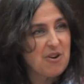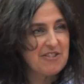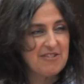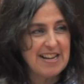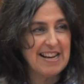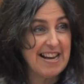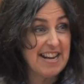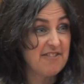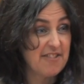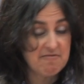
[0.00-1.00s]
ordinary
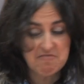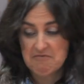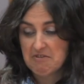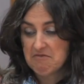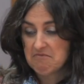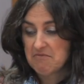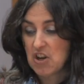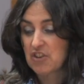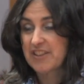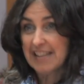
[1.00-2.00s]
life,
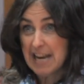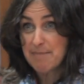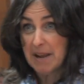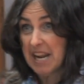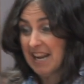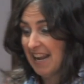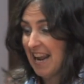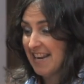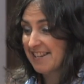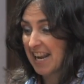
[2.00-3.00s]
your sleeping,
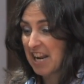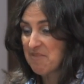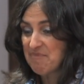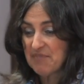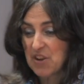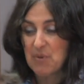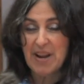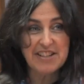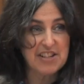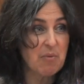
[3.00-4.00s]
eating,
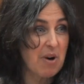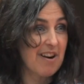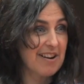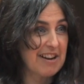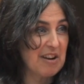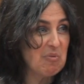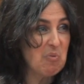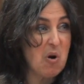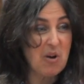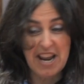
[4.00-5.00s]
going to work and
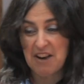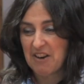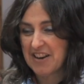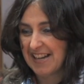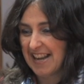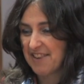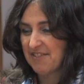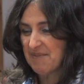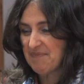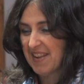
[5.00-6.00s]
walking around
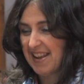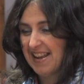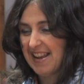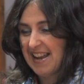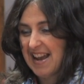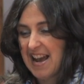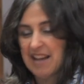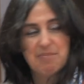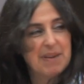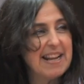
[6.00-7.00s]
life,
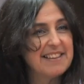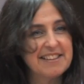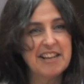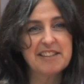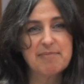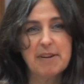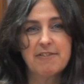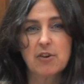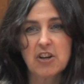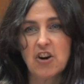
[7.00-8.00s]
and place it
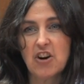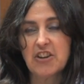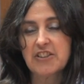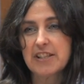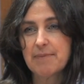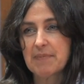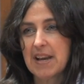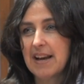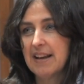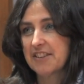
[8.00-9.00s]
before God
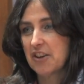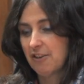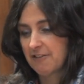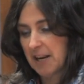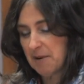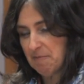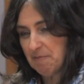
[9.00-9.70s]
as an offering."